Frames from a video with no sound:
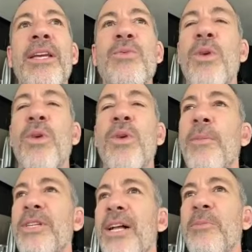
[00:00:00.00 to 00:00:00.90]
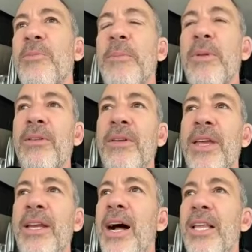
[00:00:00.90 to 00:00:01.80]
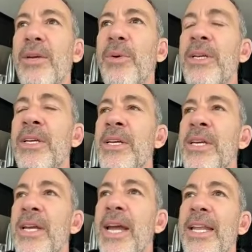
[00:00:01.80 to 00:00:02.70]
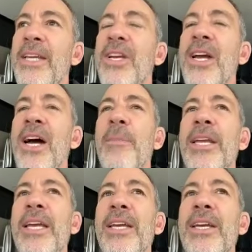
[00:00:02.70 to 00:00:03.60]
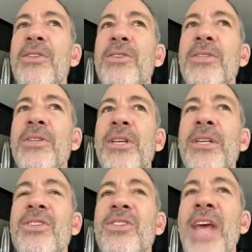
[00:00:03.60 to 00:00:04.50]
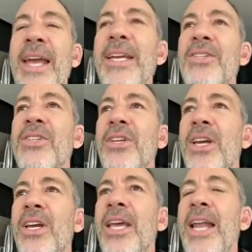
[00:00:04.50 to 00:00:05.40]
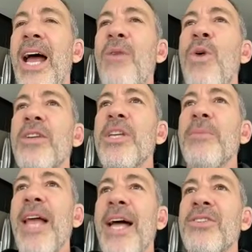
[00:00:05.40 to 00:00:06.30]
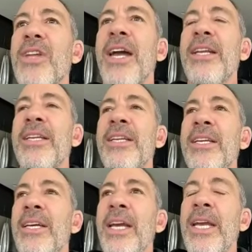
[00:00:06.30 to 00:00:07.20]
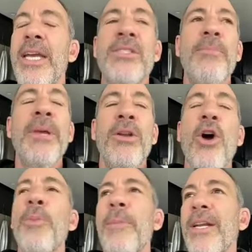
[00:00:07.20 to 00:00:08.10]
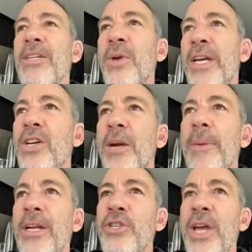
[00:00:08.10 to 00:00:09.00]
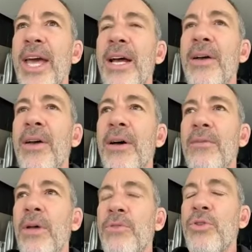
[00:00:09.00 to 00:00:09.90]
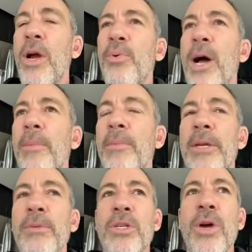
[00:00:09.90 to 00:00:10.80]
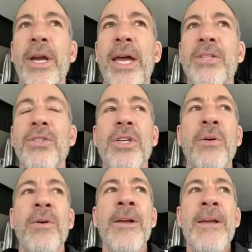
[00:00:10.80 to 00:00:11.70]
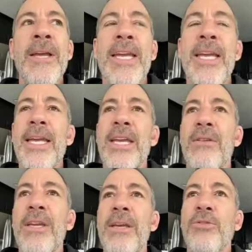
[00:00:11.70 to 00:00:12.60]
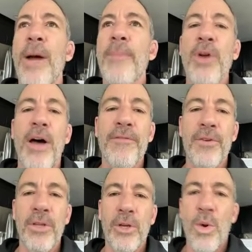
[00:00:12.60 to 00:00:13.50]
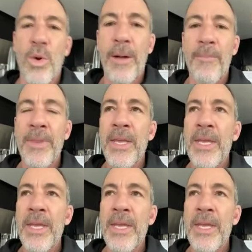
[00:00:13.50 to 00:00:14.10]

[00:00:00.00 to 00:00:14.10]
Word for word: is one of the most talented people in Hollywood, and his comedy is second to none. And I watched him last night. He's been open about it, so I can talk about it. Jay had a, a, a drug problem. He was a drug addict, and so he he he dropped off for a little while,